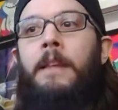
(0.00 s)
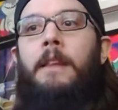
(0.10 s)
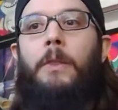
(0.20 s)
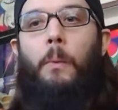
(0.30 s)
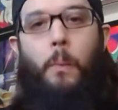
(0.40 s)

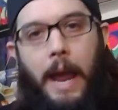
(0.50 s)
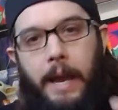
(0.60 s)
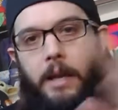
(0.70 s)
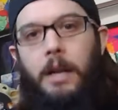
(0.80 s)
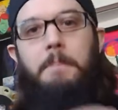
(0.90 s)
the
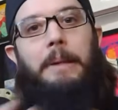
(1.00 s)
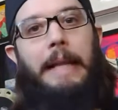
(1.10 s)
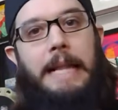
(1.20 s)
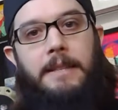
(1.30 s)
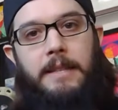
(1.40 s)
way Gunn
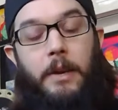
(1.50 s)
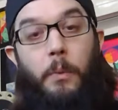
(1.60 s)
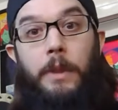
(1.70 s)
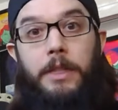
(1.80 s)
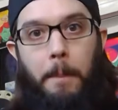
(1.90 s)
blends
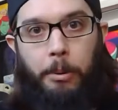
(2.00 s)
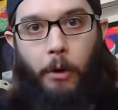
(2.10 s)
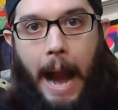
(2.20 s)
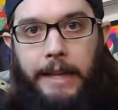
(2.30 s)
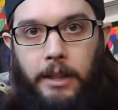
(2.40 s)
it with the
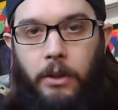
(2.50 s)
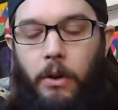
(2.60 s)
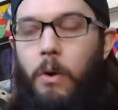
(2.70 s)
practical,